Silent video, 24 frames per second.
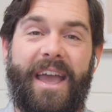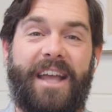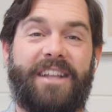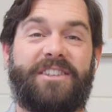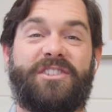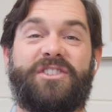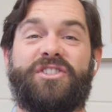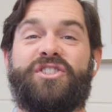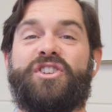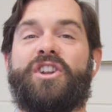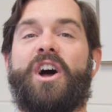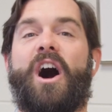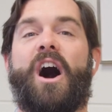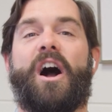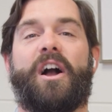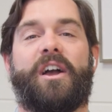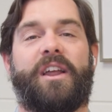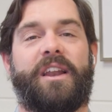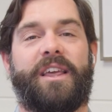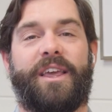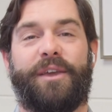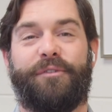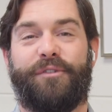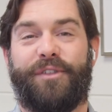It's not
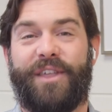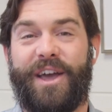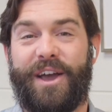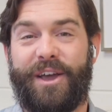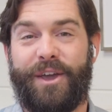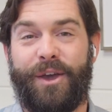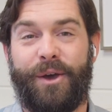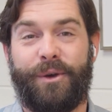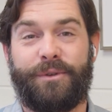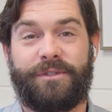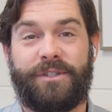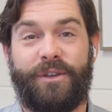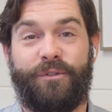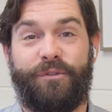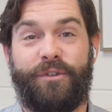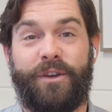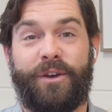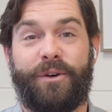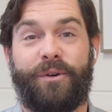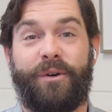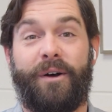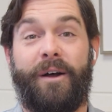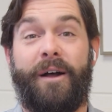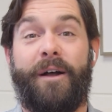going to give you that cozy
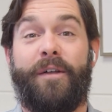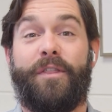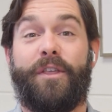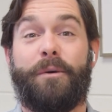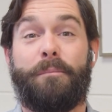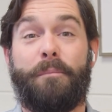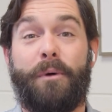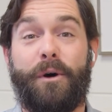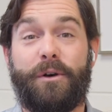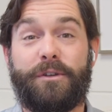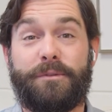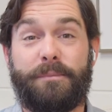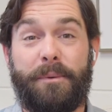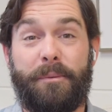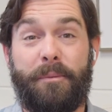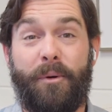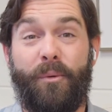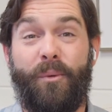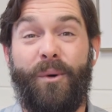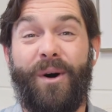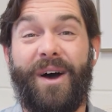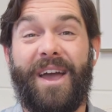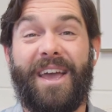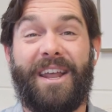feel that most
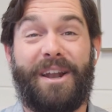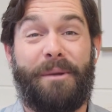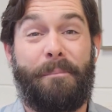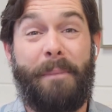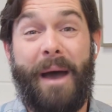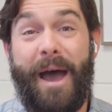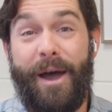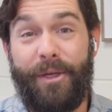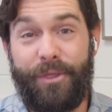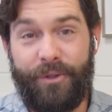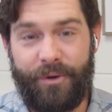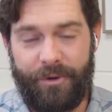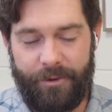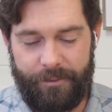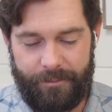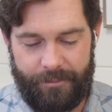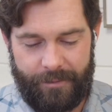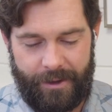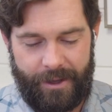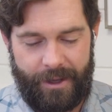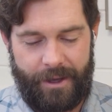people want in a bathroom.